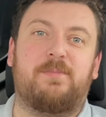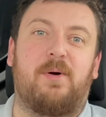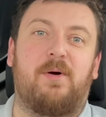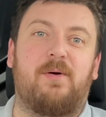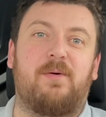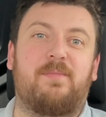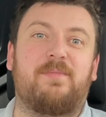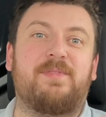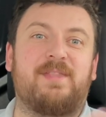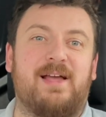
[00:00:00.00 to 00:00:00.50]
but
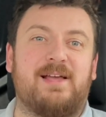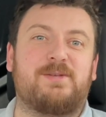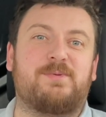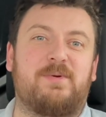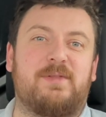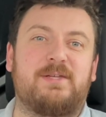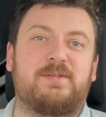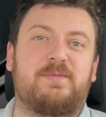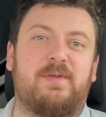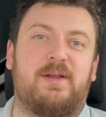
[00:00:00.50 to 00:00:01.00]
that's
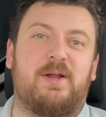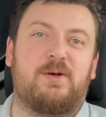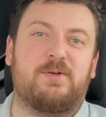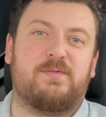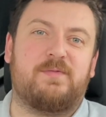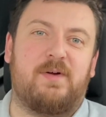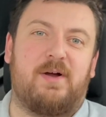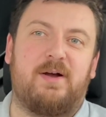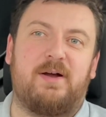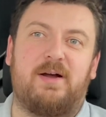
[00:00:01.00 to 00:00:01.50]
what this video is
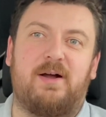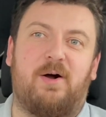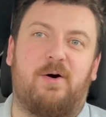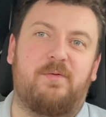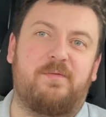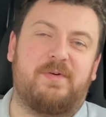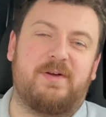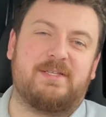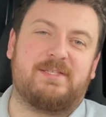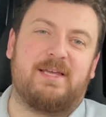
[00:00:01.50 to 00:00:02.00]
for,
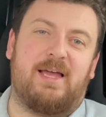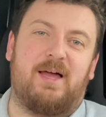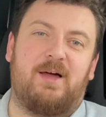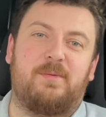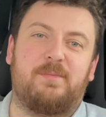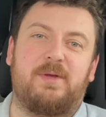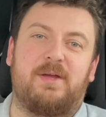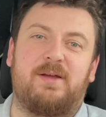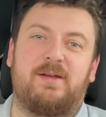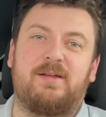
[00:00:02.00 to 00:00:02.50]
hopefully to
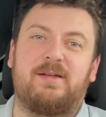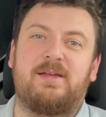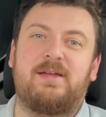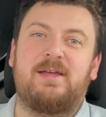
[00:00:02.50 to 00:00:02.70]
help you.